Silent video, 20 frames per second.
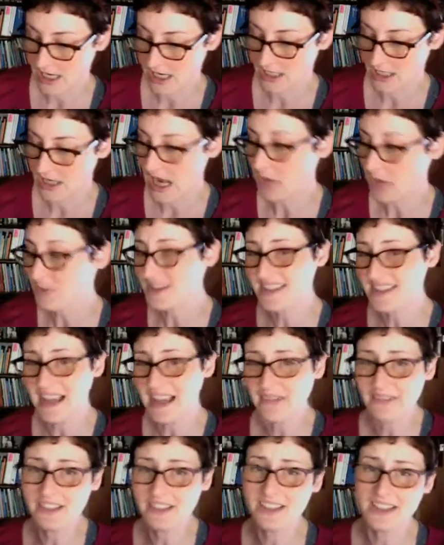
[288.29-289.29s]
I would
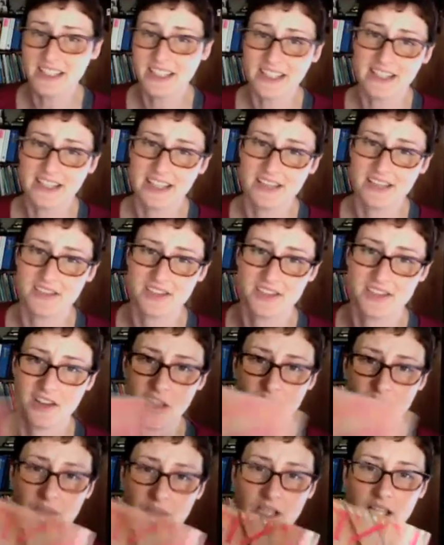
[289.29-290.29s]
definitely get this
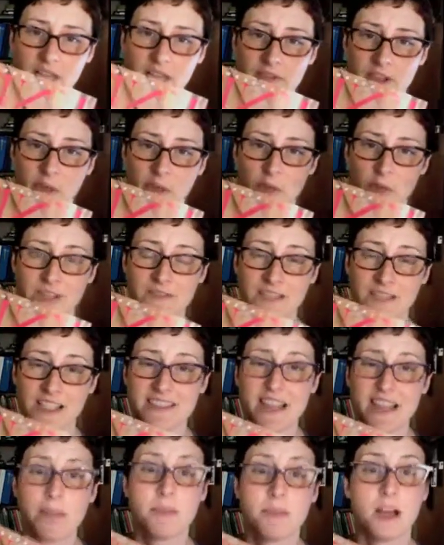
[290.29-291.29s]
copy of Interweave Knits.
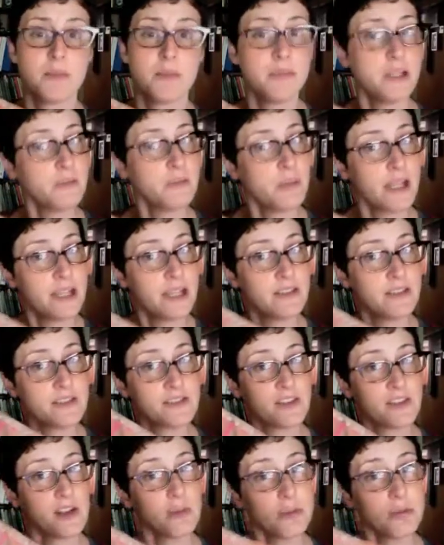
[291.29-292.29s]
I'm not being paid. This is
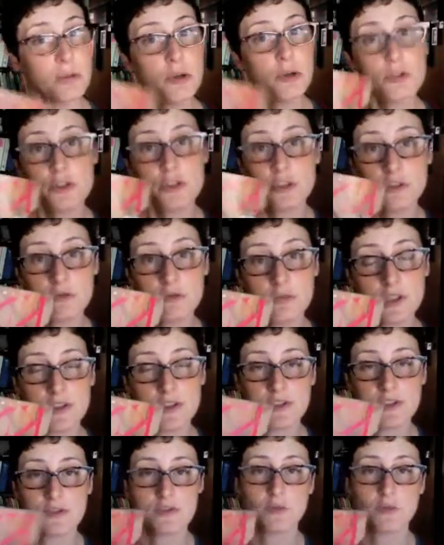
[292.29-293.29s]
not a promotion. This
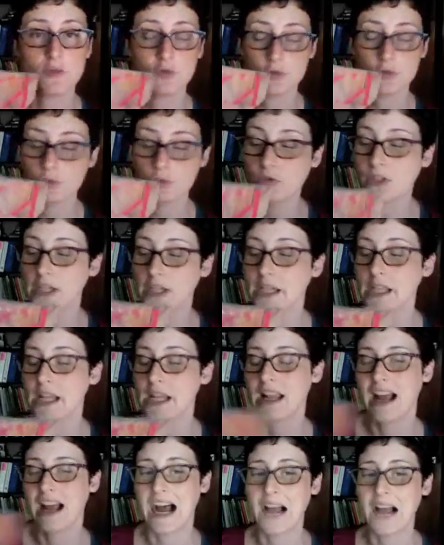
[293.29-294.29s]
is truly,
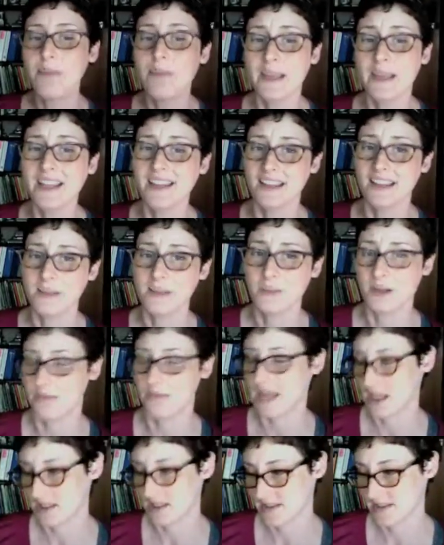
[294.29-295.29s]
I'm picky about
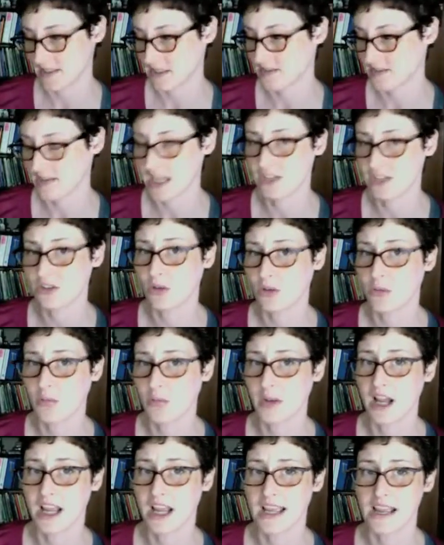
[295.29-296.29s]
magazines. I don't
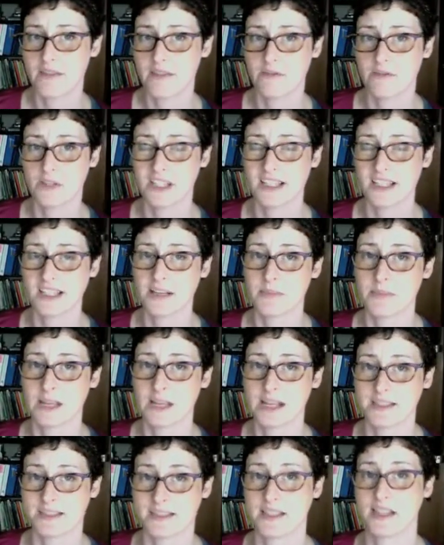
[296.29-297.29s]
buy every knitting
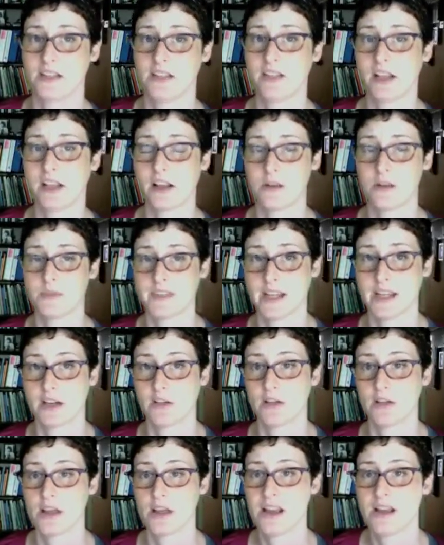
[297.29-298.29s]
magazine that comes
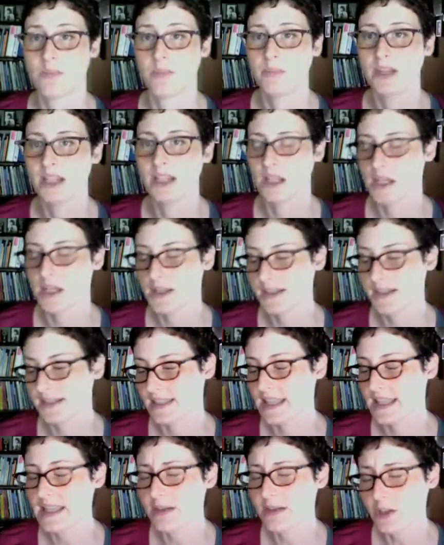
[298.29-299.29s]
out because
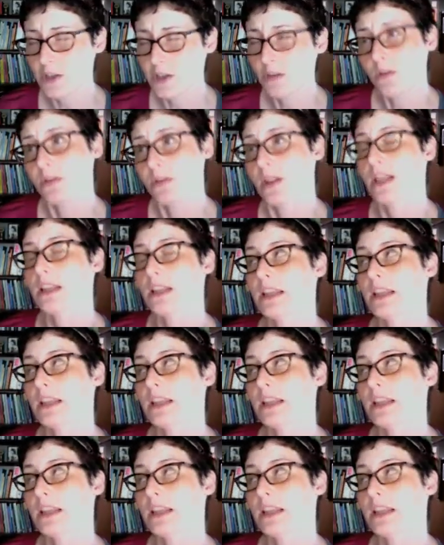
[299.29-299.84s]
they accumulate.